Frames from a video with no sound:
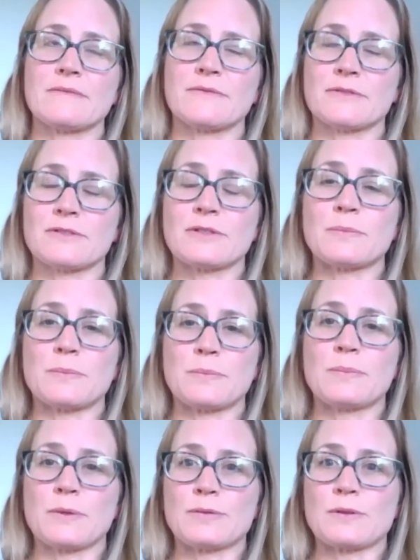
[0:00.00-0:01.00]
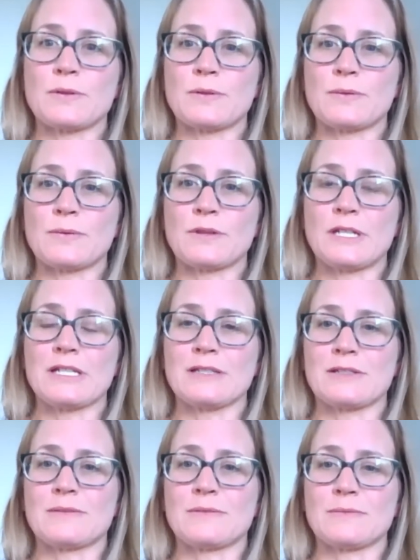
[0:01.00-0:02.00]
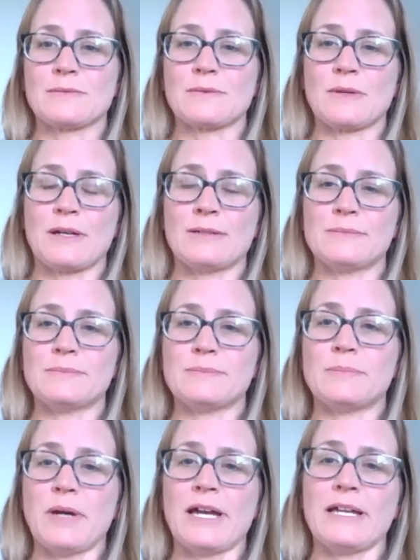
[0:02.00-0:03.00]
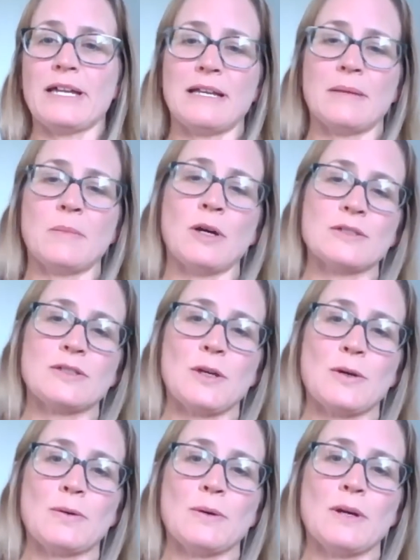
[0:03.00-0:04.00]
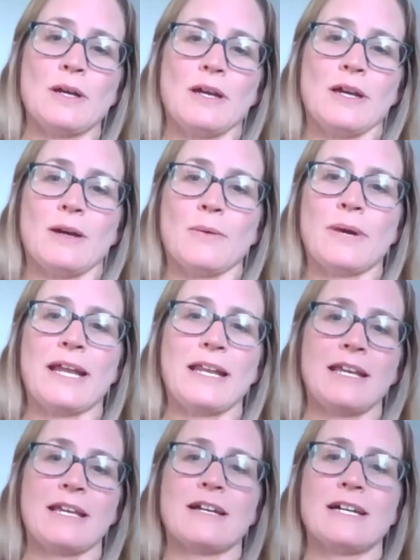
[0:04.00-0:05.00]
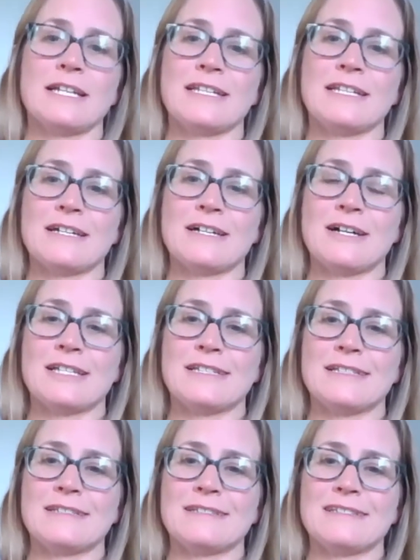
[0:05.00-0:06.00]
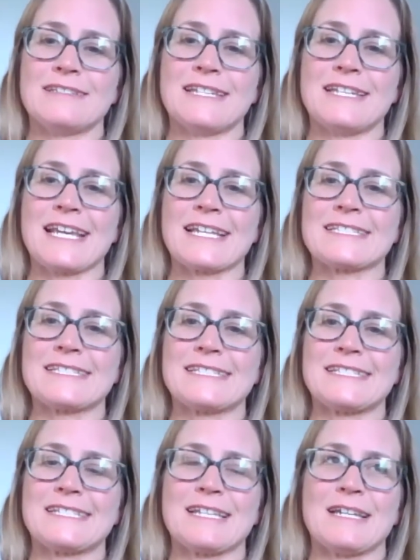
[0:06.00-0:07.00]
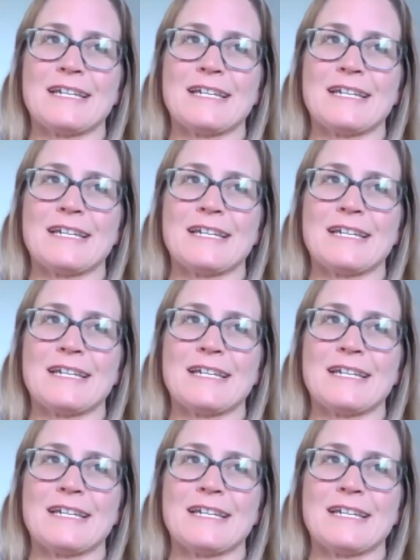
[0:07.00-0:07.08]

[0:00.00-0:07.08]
for some personal things, but I'm also waiting on the next